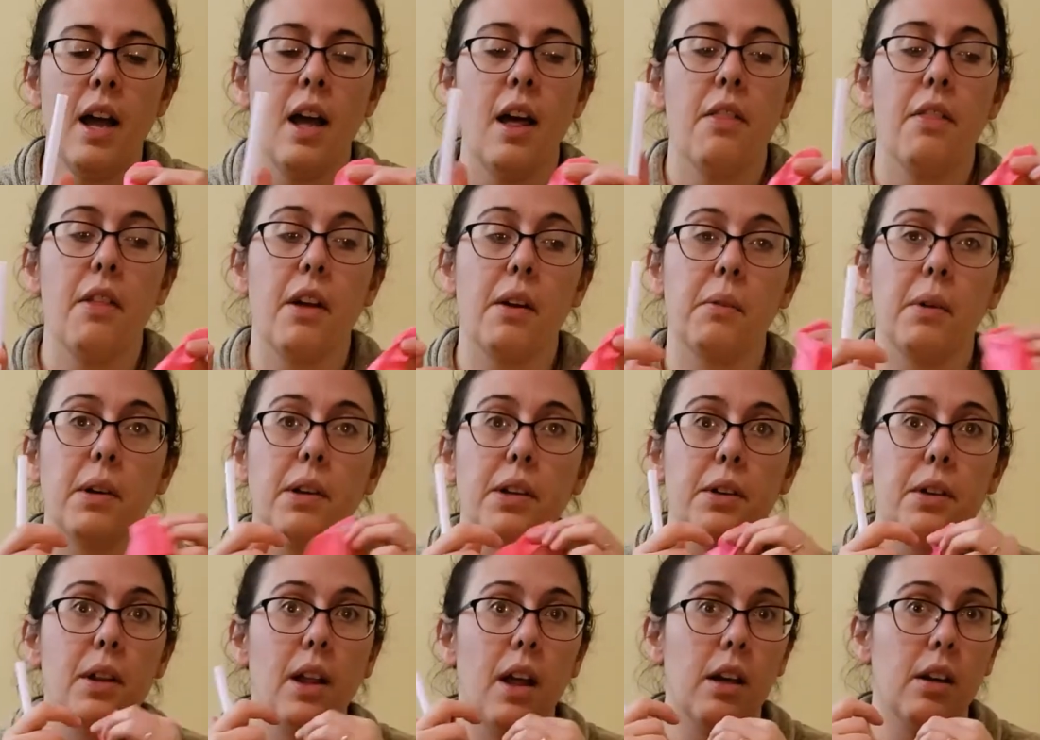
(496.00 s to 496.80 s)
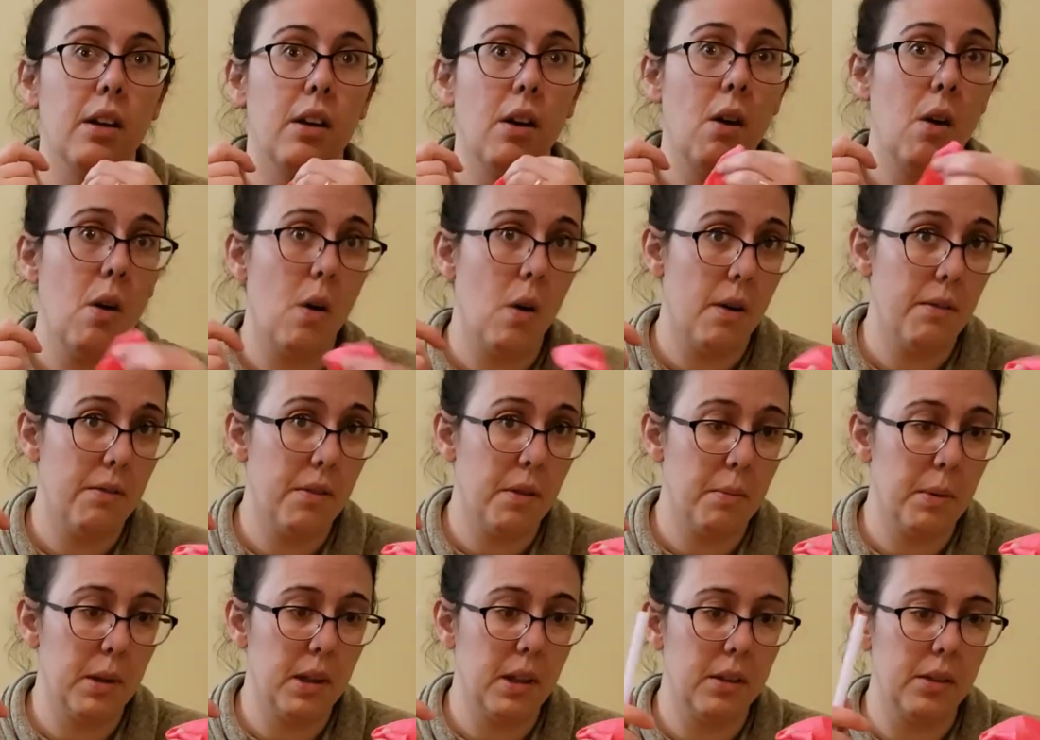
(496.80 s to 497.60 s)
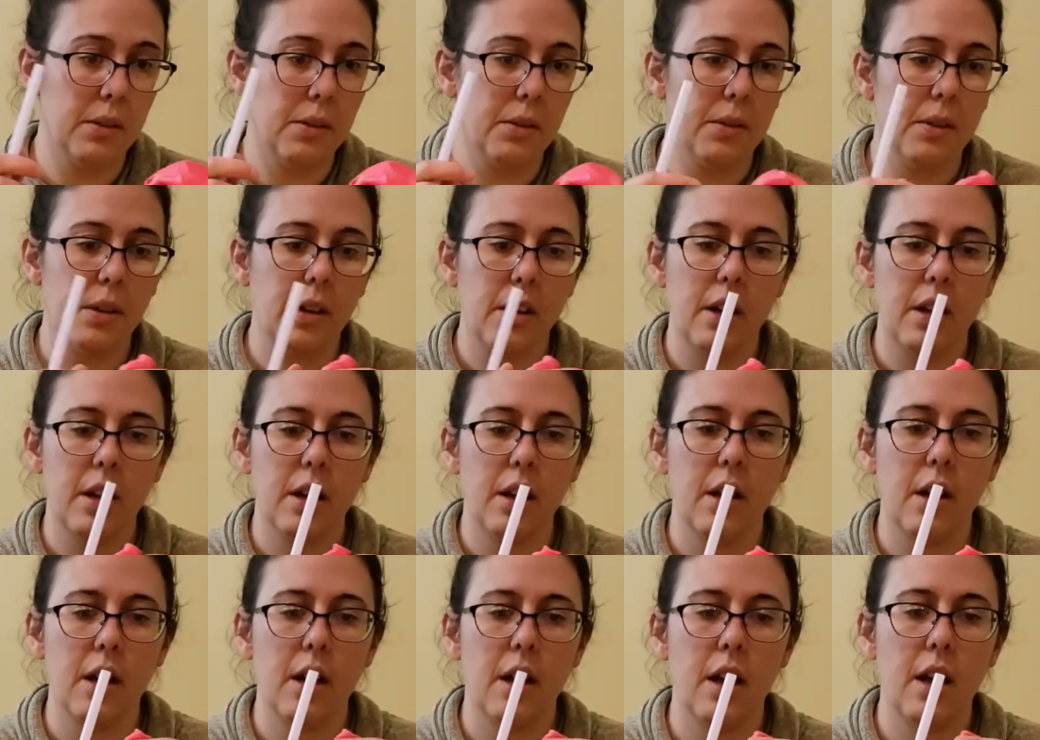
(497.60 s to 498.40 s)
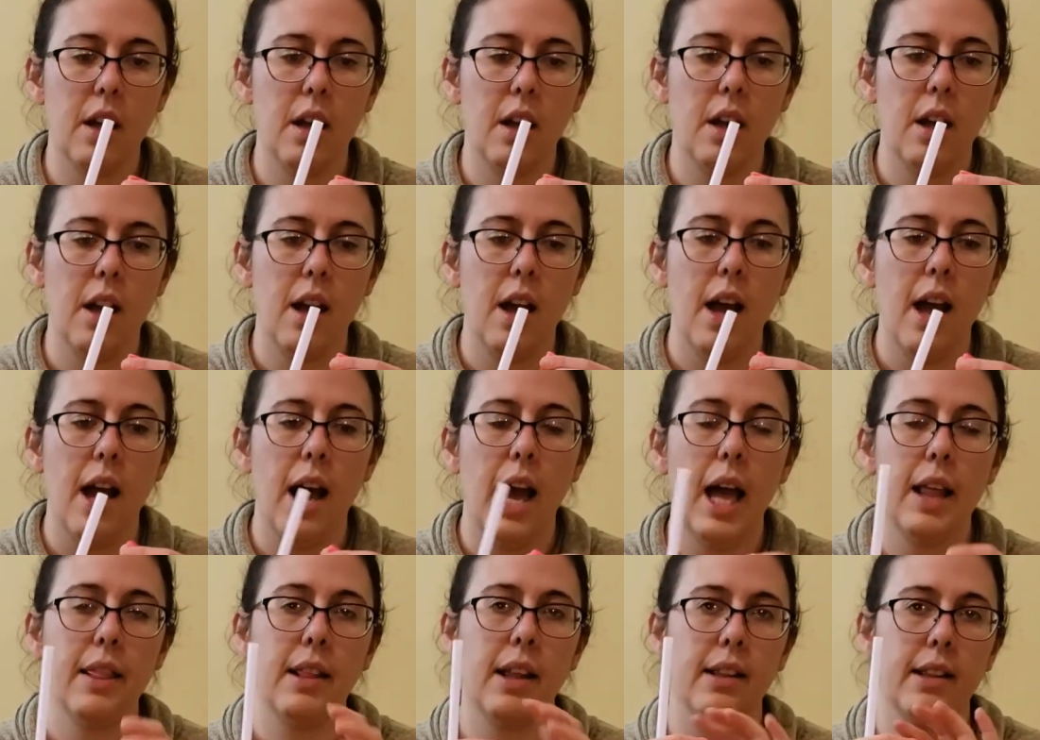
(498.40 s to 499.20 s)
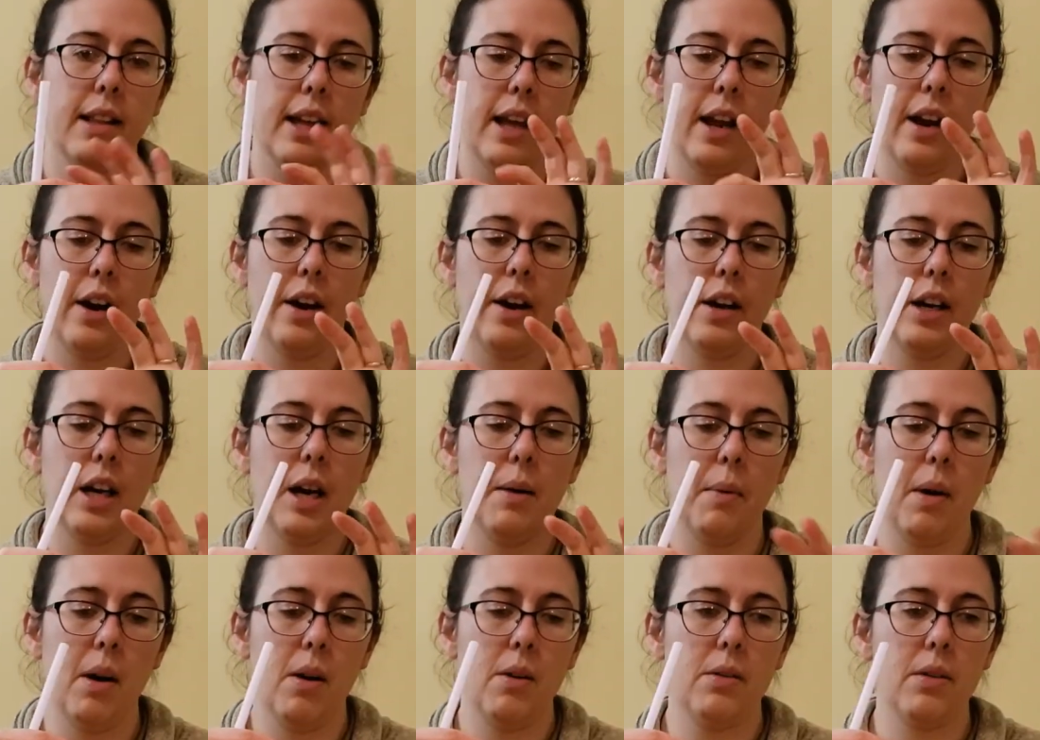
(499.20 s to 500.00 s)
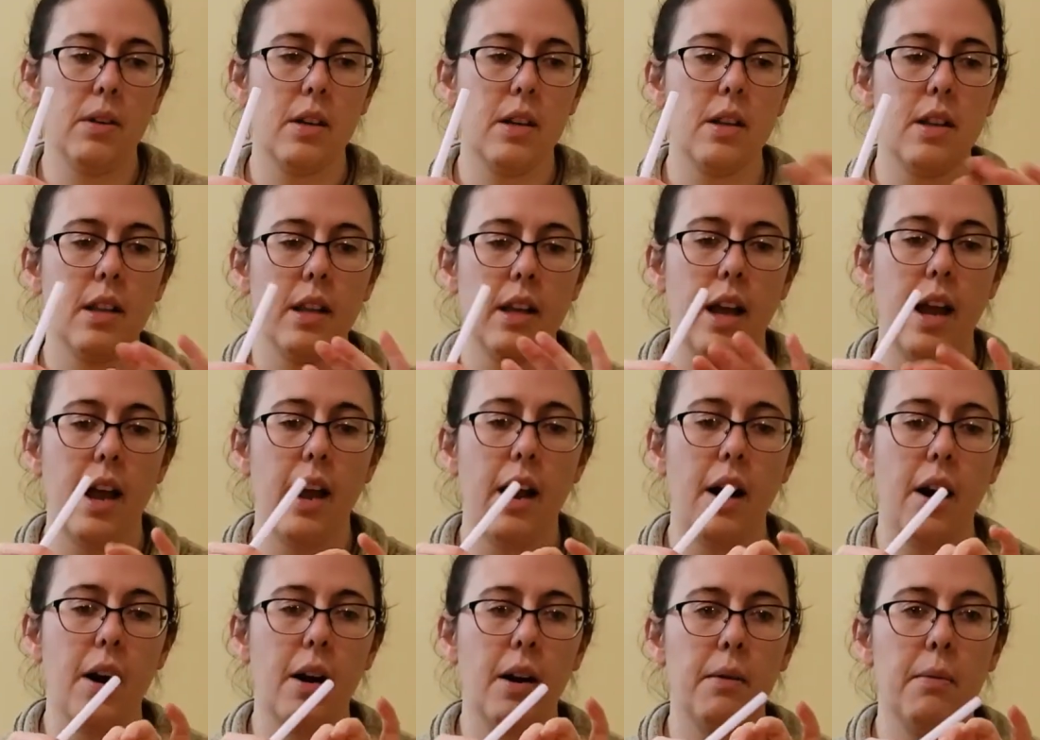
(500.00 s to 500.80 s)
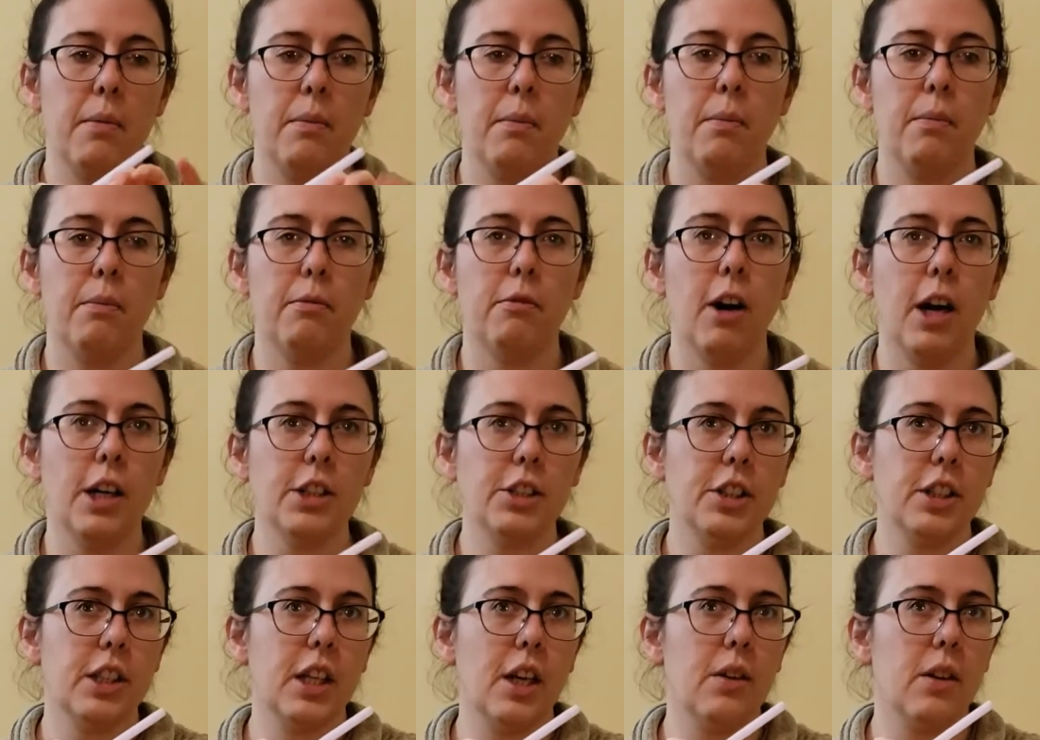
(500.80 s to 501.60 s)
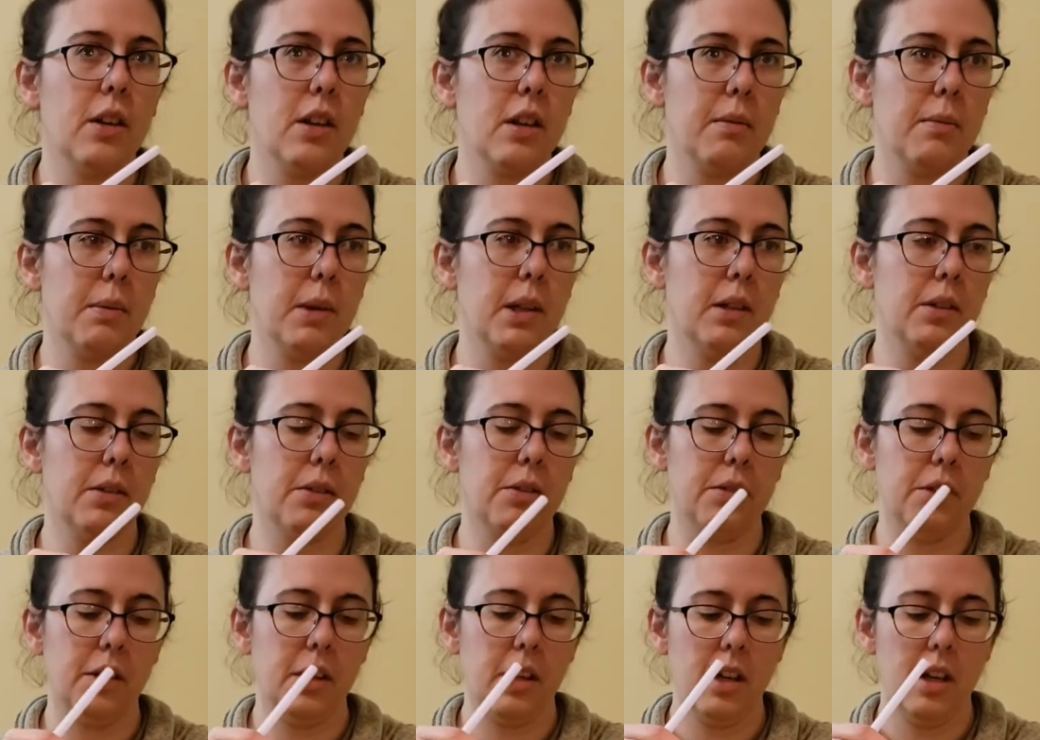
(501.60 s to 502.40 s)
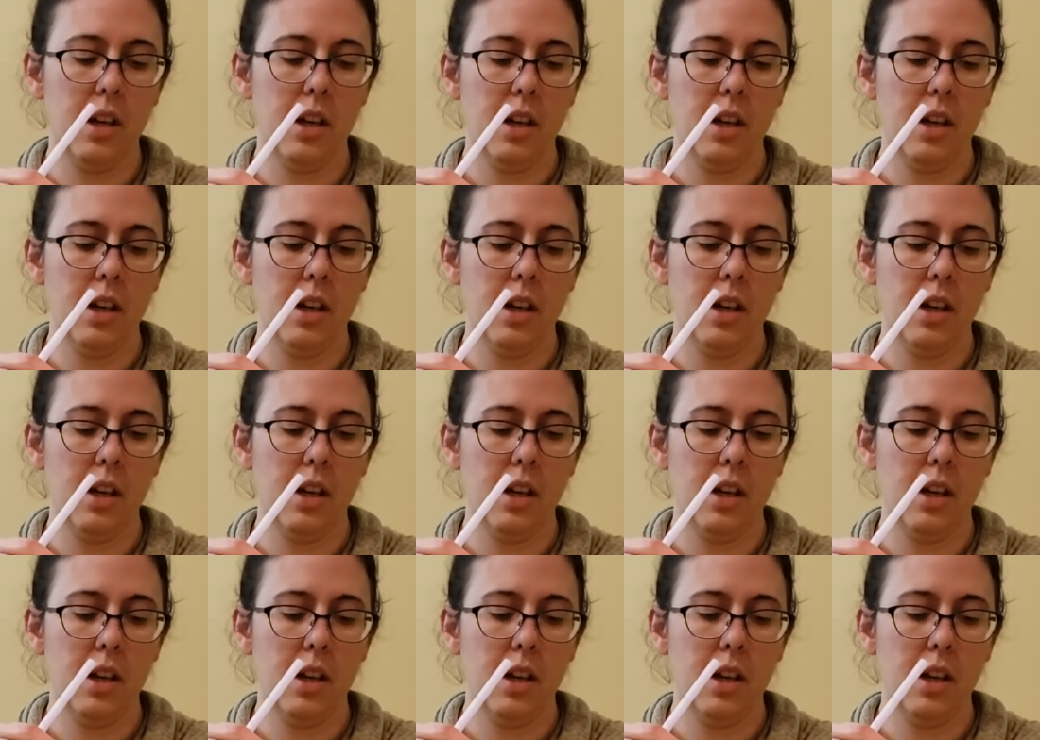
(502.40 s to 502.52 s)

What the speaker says: Then when you let go of the balloon and let the air come out, the air rushing out of the balloon